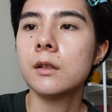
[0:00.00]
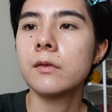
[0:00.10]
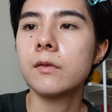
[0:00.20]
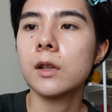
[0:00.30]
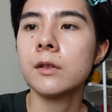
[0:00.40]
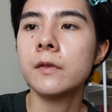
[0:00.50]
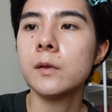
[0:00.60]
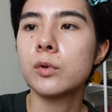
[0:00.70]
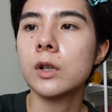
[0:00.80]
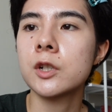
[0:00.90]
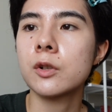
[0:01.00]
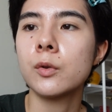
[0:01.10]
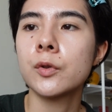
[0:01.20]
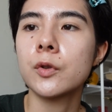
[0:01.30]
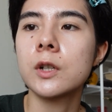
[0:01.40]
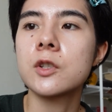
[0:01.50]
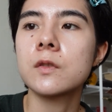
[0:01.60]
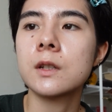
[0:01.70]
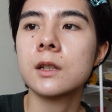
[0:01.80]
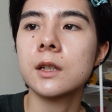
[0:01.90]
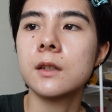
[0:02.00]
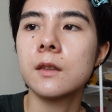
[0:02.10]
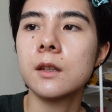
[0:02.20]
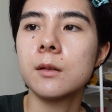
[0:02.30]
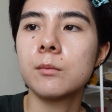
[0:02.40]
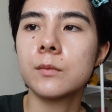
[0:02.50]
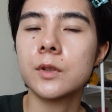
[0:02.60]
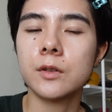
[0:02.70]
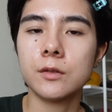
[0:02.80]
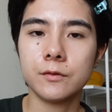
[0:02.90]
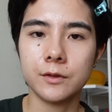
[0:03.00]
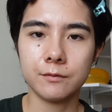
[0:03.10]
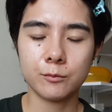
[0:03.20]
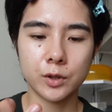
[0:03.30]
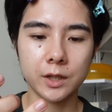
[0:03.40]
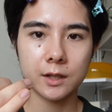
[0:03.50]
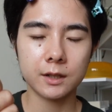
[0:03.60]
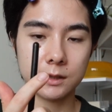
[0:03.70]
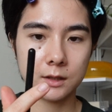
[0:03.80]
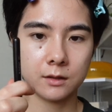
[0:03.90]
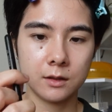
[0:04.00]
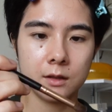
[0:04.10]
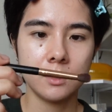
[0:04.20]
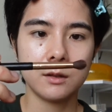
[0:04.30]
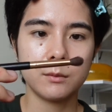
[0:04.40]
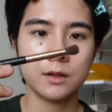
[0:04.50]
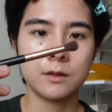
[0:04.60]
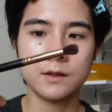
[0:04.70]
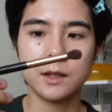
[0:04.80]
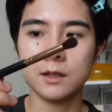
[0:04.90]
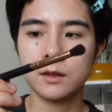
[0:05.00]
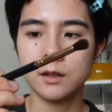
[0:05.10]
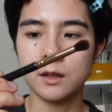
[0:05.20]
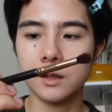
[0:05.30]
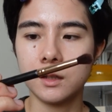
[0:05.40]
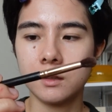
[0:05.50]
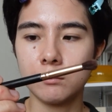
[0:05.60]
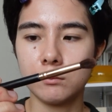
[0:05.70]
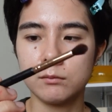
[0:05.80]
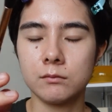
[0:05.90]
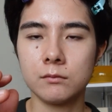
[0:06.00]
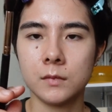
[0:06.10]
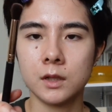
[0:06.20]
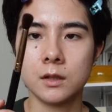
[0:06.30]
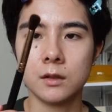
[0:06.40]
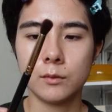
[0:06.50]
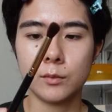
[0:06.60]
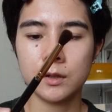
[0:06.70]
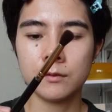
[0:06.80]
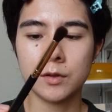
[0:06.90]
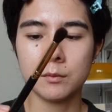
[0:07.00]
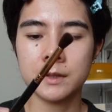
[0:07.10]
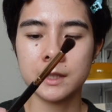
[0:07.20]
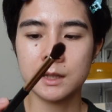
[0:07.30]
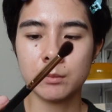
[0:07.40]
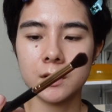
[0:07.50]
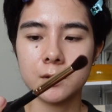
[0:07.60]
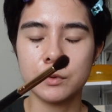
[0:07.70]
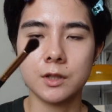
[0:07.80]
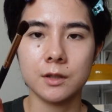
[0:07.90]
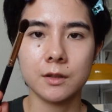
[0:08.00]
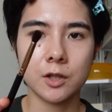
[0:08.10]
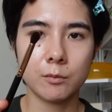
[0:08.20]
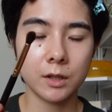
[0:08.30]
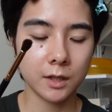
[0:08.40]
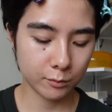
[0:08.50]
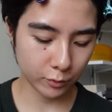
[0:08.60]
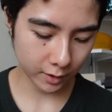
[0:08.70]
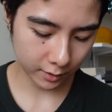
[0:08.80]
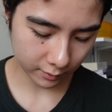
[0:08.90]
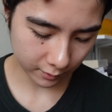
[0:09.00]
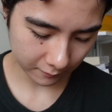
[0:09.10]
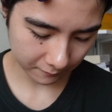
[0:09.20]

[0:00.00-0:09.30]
fluffy brush. Also, I just cleaned them, so pretty nice. I'm gonna take the one from 6 Plus, which is a Japanese brand.